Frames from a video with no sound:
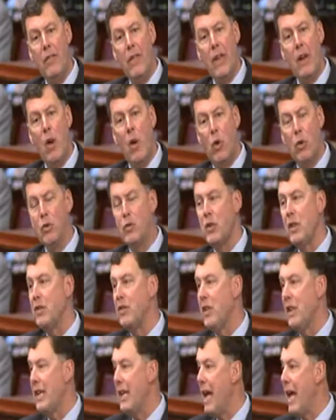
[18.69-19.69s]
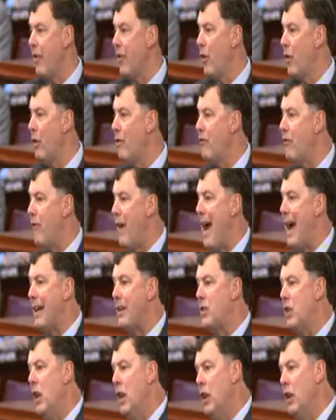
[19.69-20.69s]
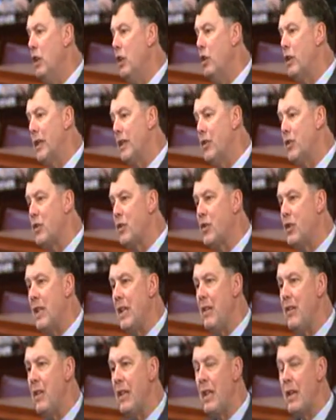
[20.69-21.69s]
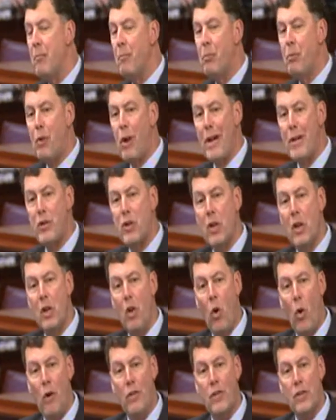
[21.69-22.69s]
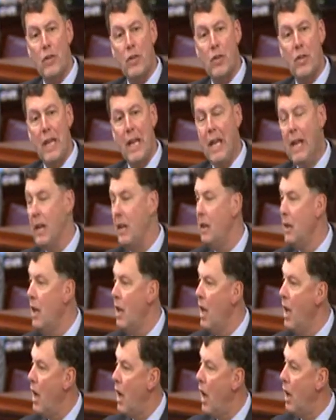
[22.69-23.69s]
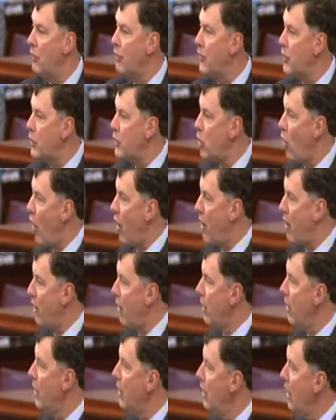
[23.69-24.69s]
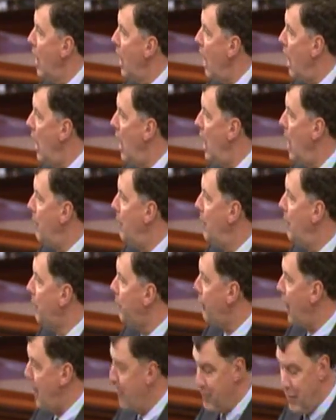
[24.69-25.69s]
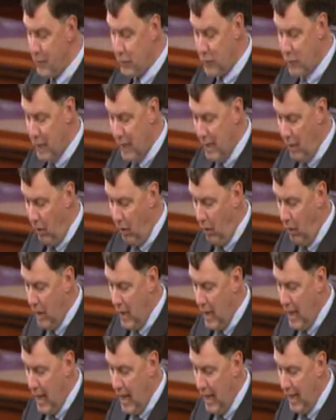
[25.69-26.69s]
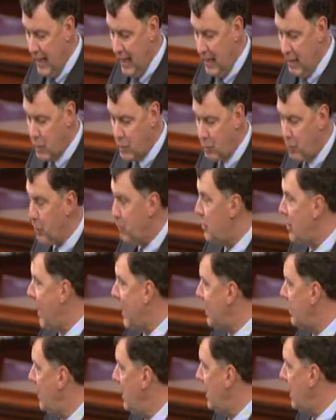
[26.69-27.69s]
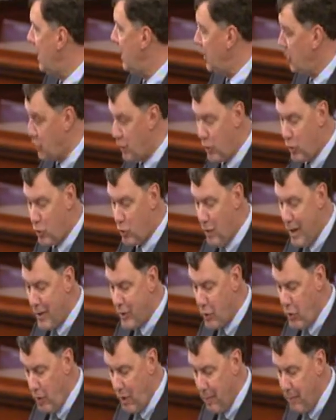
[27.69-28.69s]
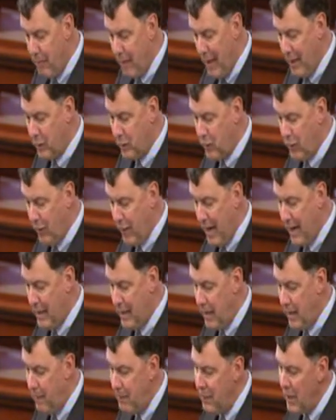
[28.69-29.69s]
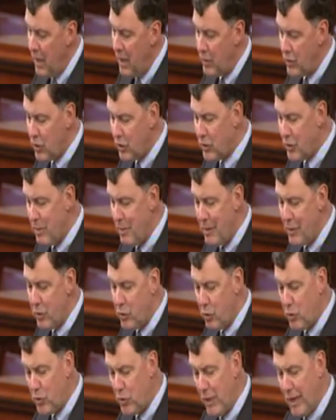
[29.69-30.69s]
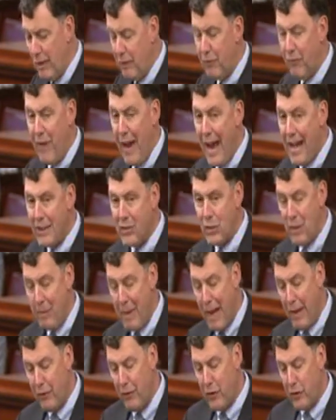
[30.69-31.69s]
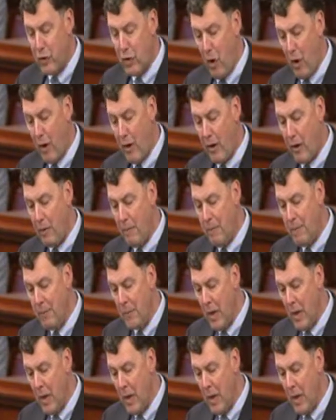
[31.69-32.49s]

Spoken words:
that holds it together. In fact, you can see the impression on the skin of the Charter from the seal. It is protected. It is a treasure in Pennsylvania. Just some interesting facts about the Charter.